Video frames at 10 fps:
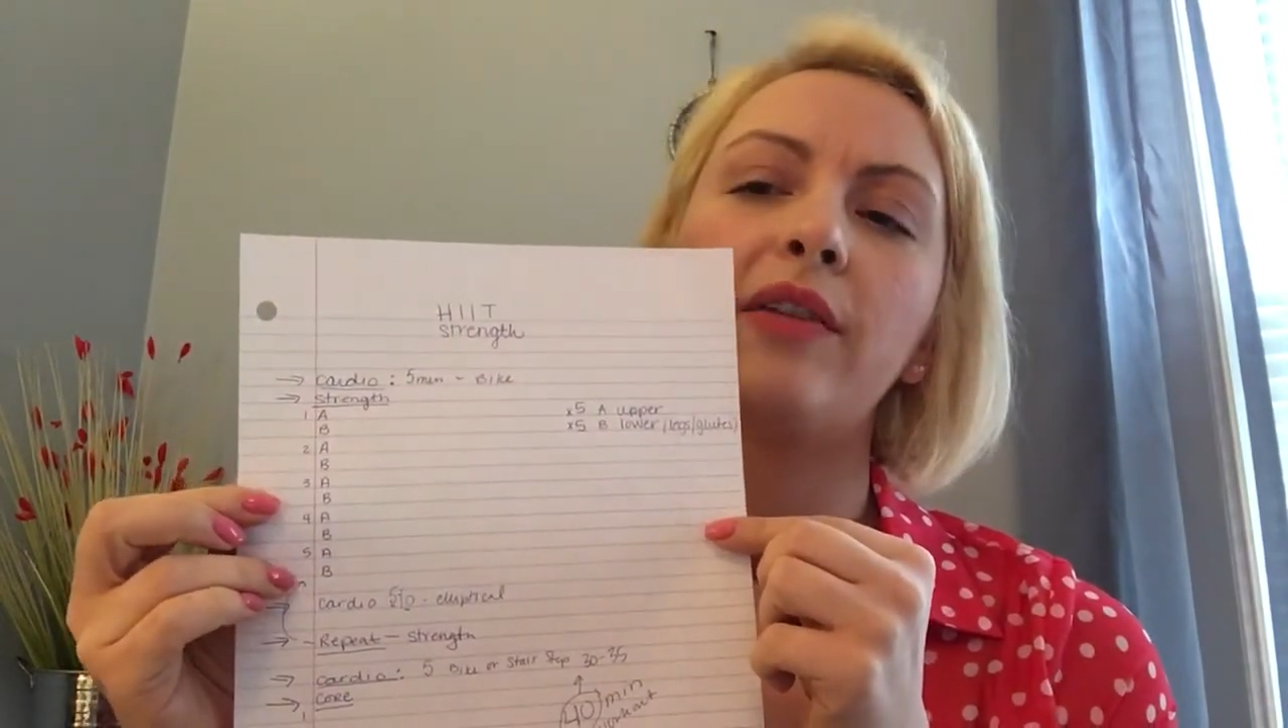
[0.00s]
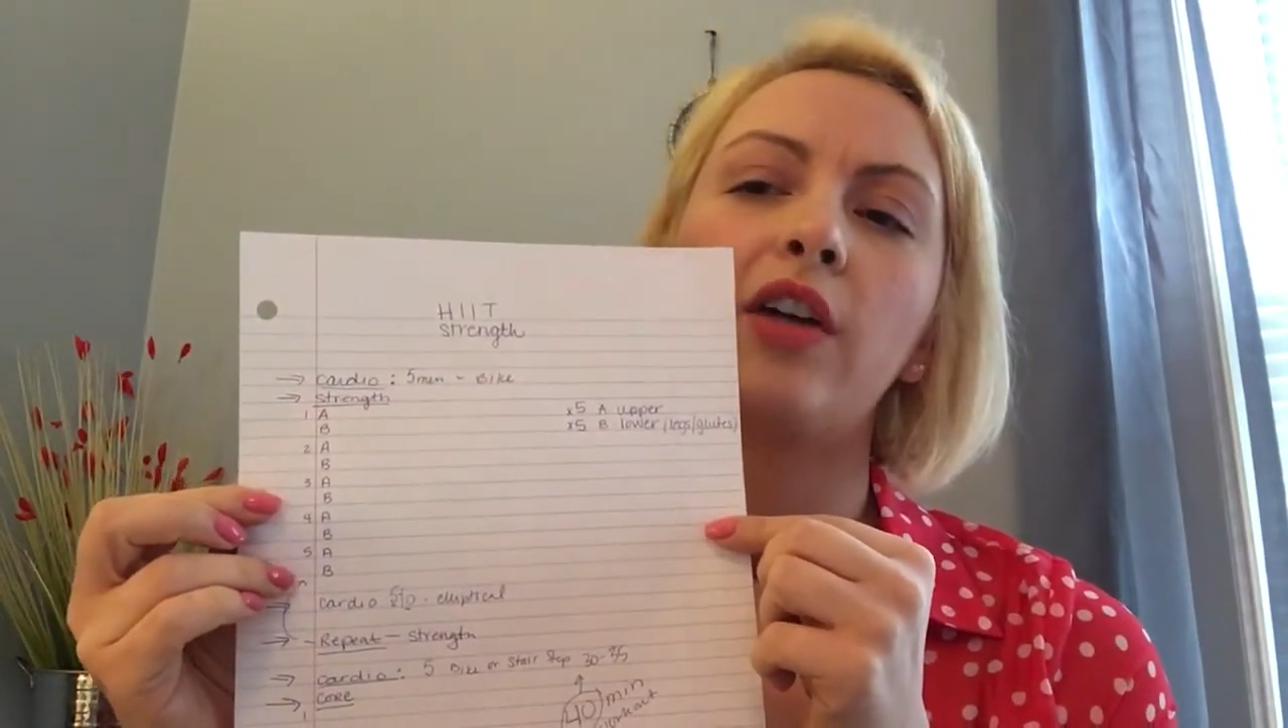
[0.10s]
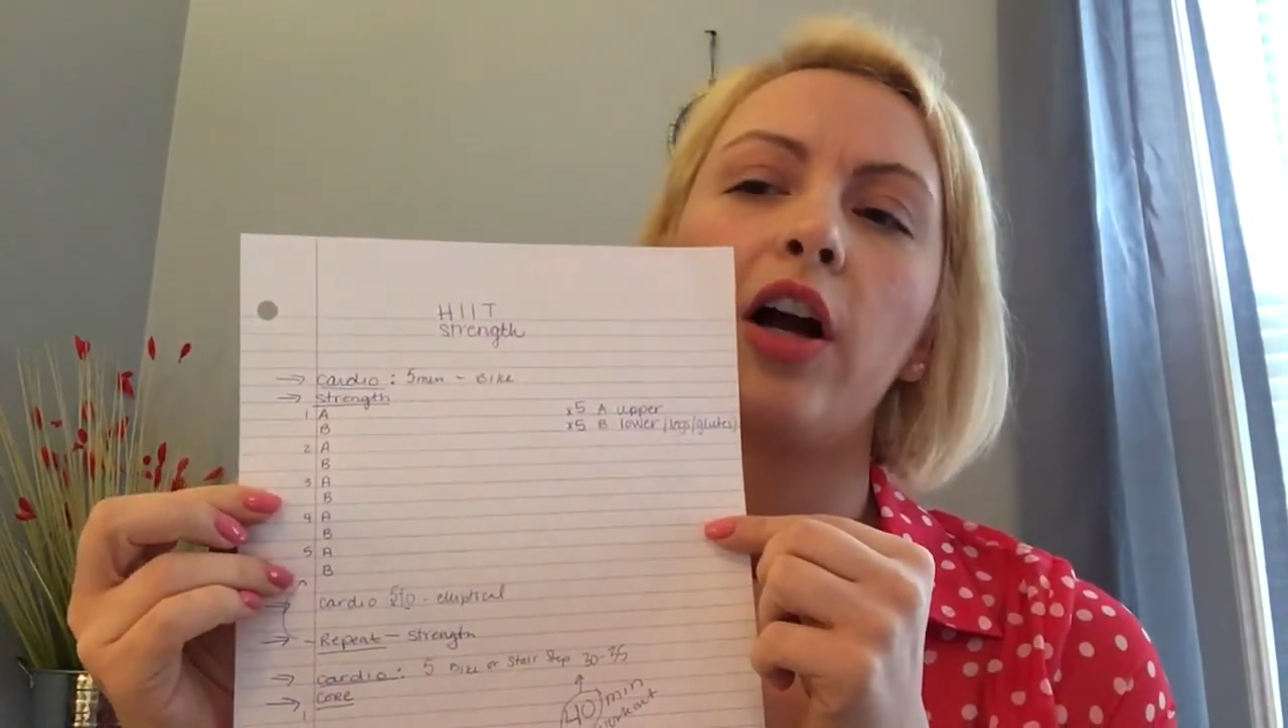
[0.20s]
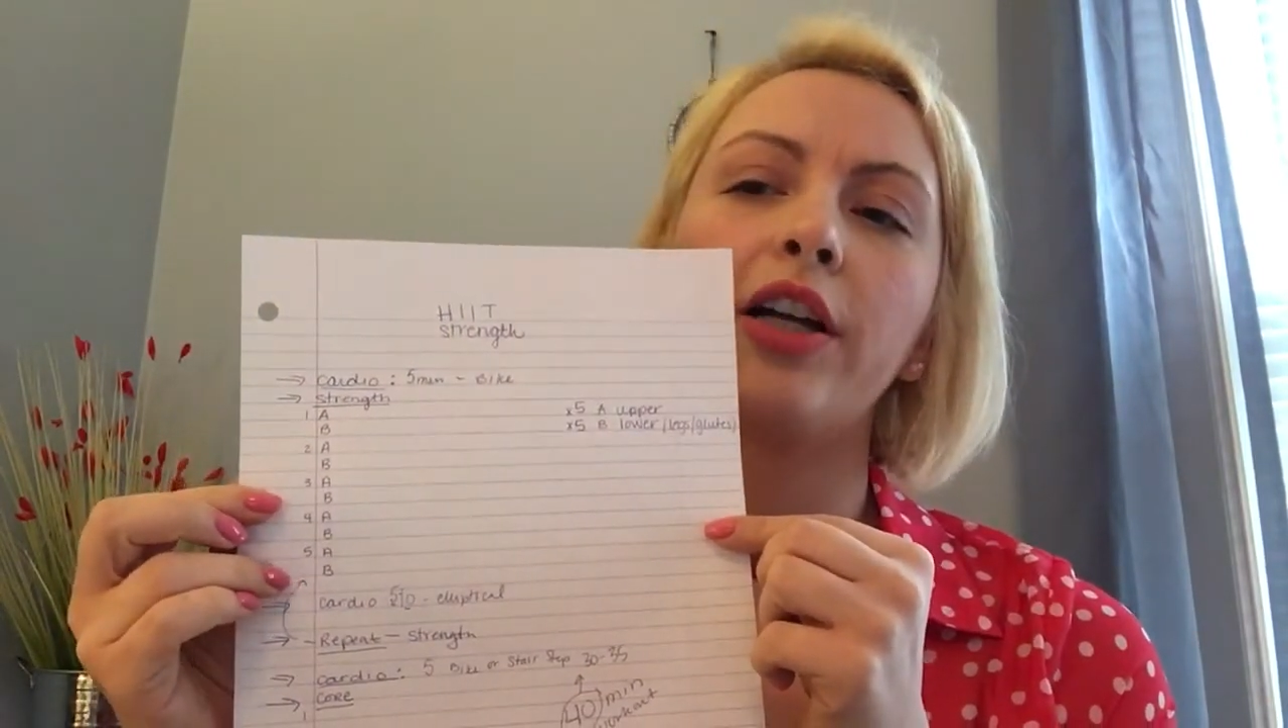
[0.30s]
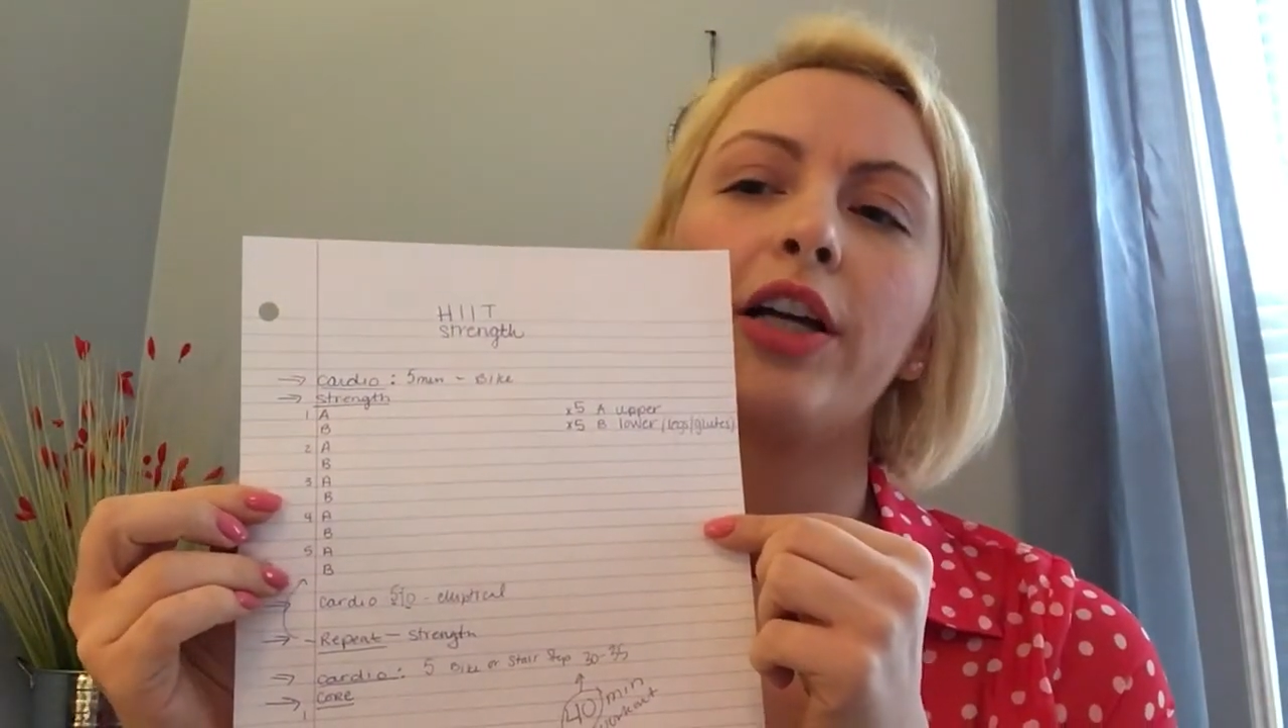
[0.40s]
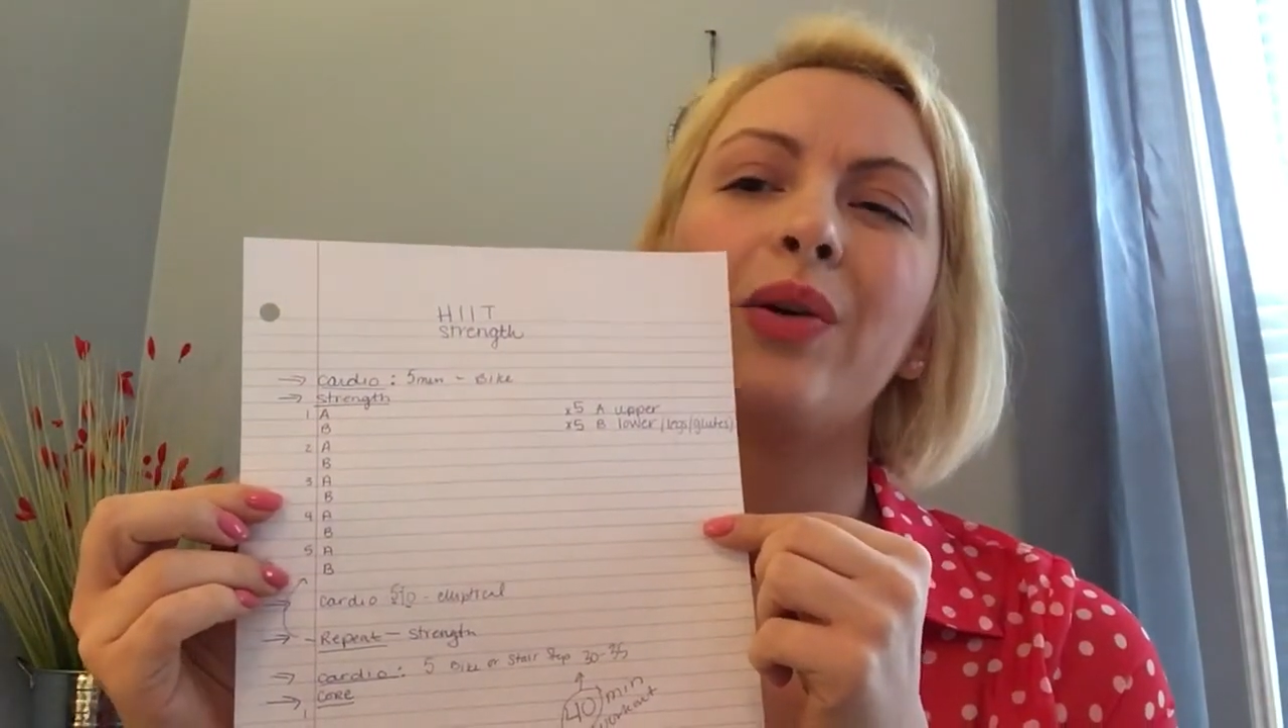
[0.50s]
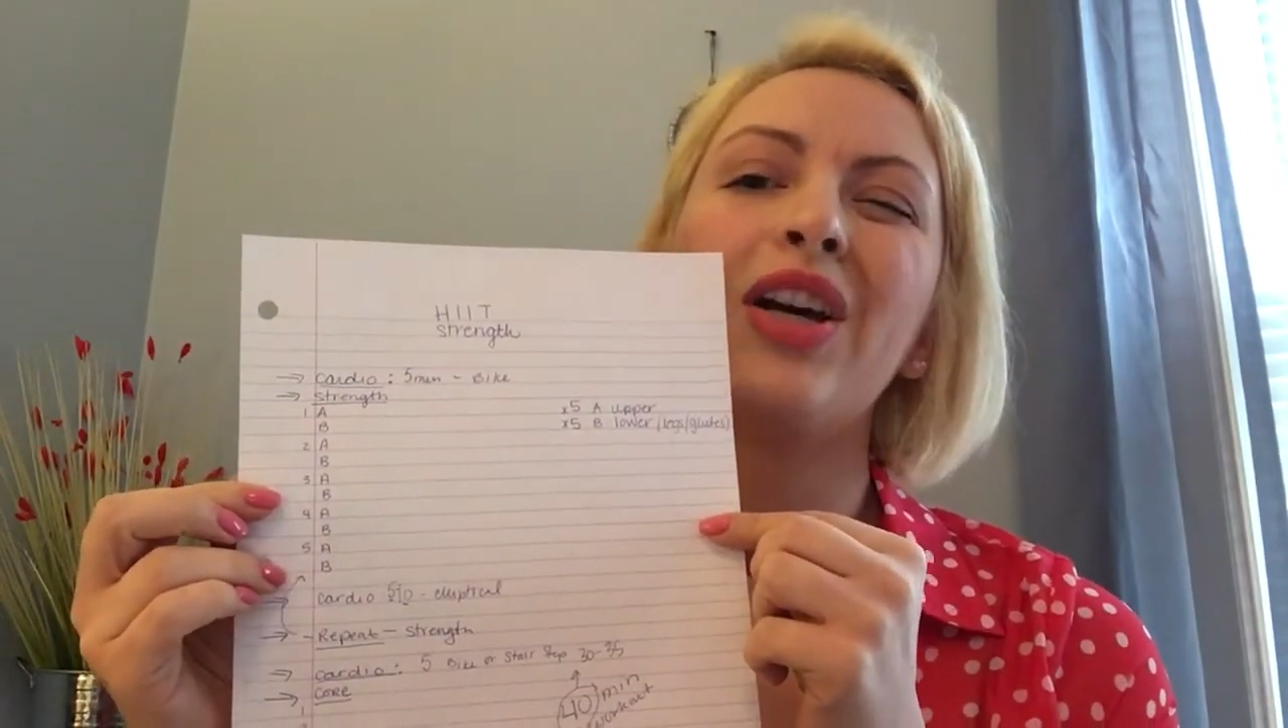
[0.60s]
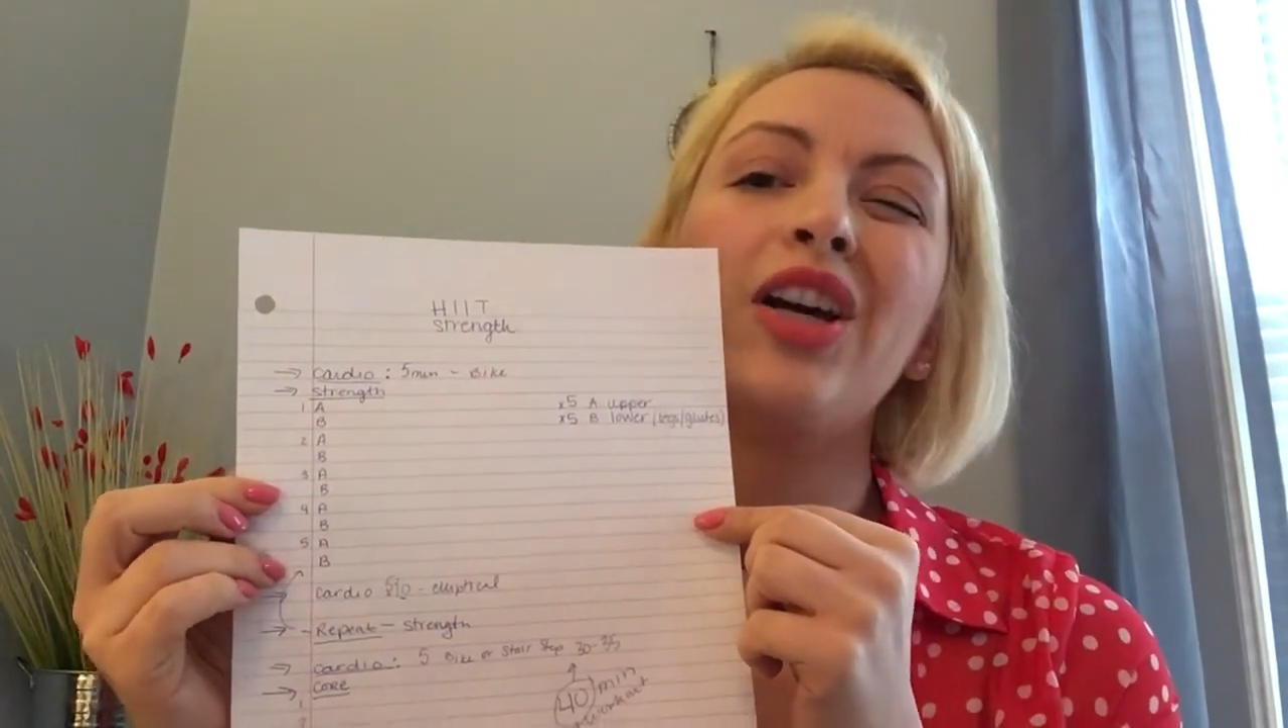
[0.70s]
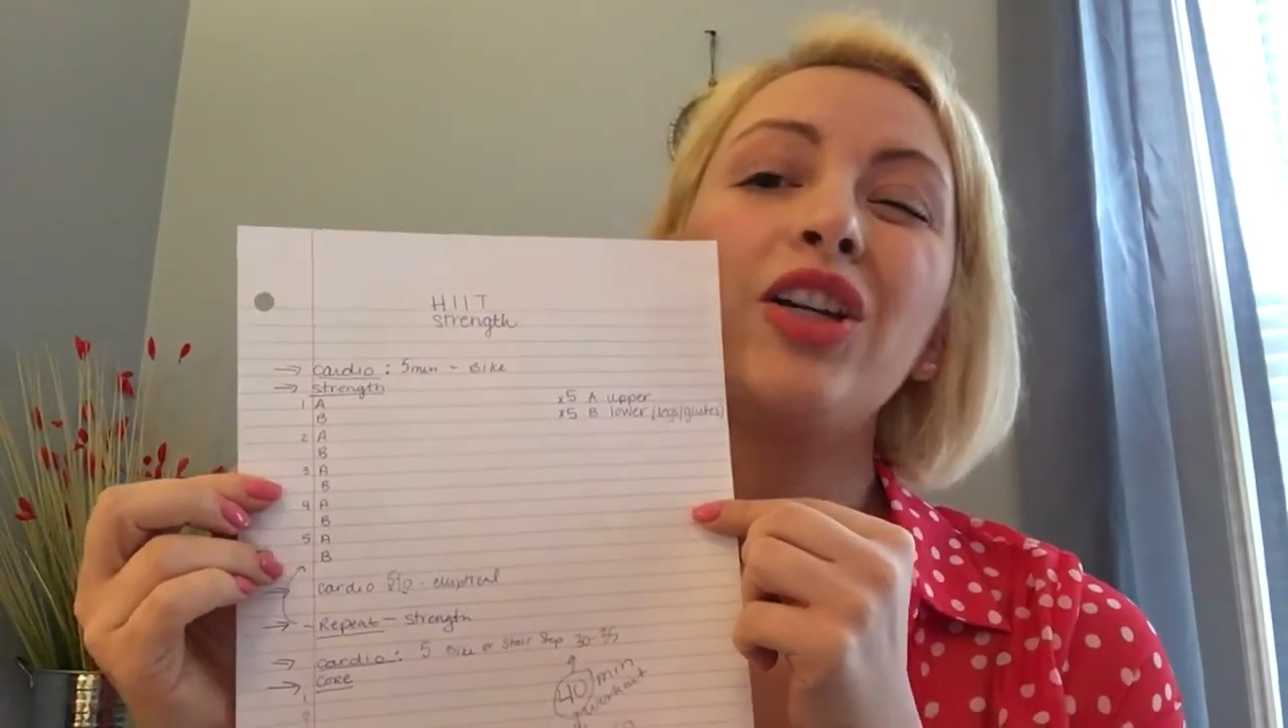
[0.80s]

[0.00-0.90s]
of cardio.